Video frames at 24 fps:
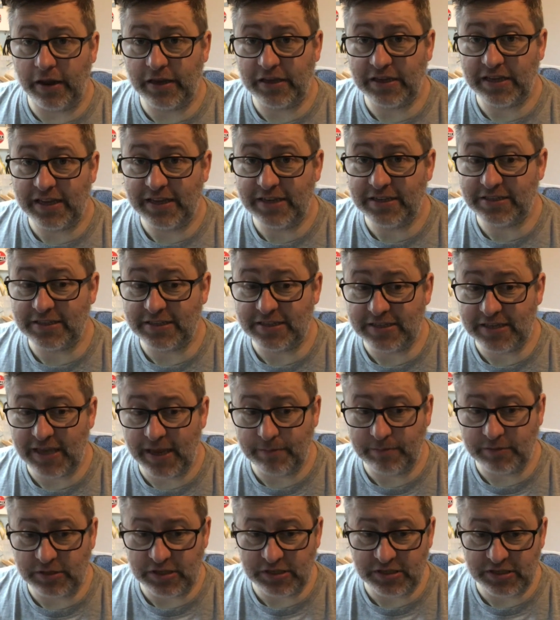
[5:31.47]
He's the
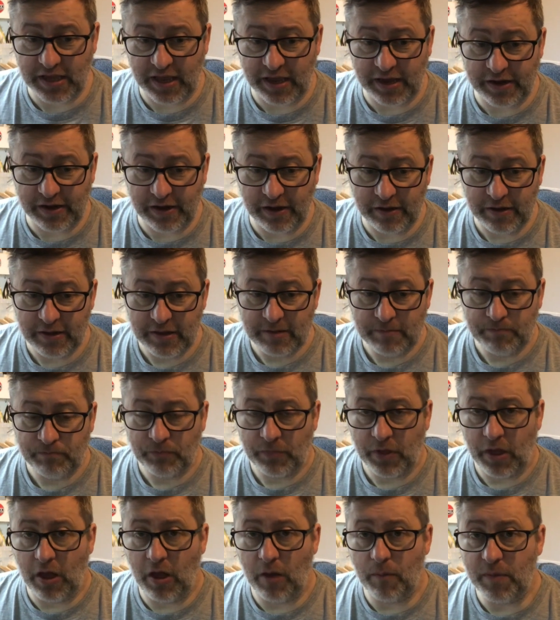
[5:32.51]
same designer.
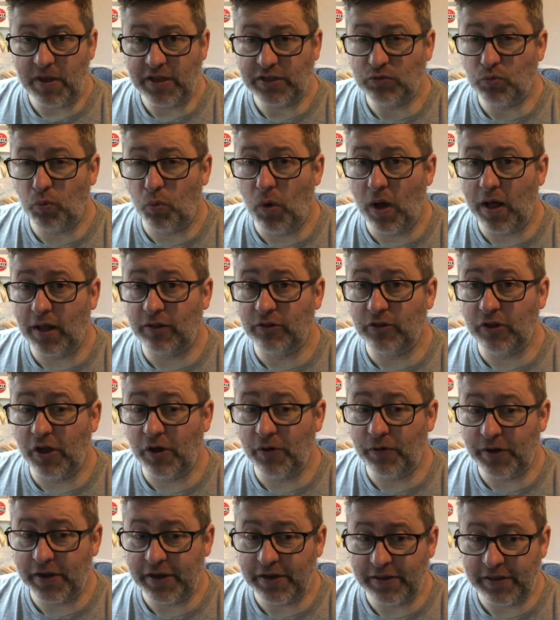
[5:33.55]
He's well
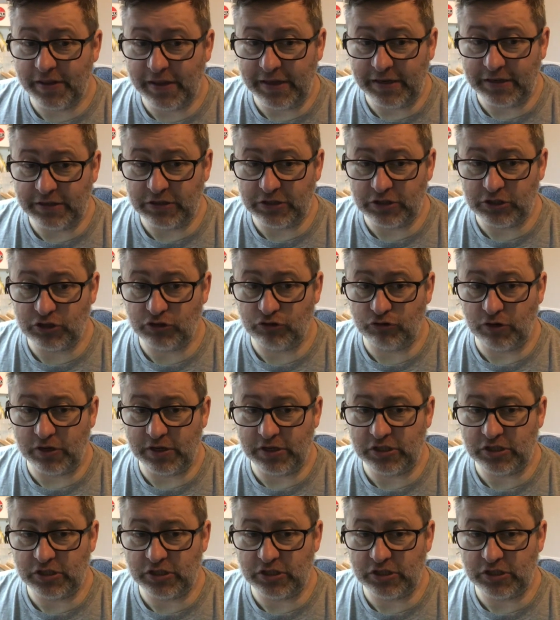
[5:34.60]
known in the industry,